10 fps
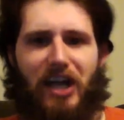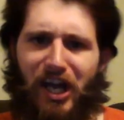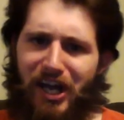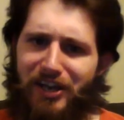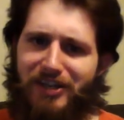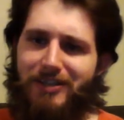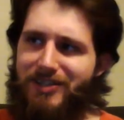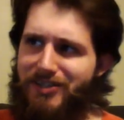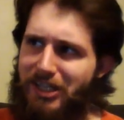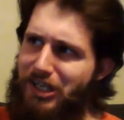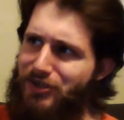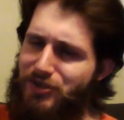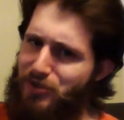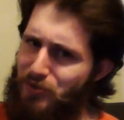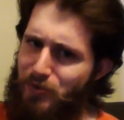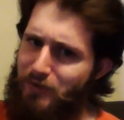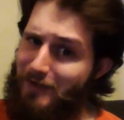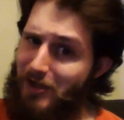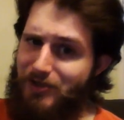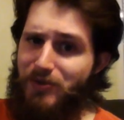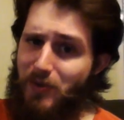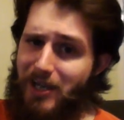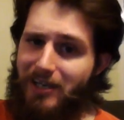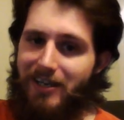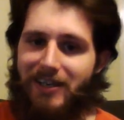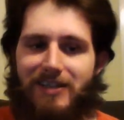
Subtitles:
I had a stage 2 false awakening.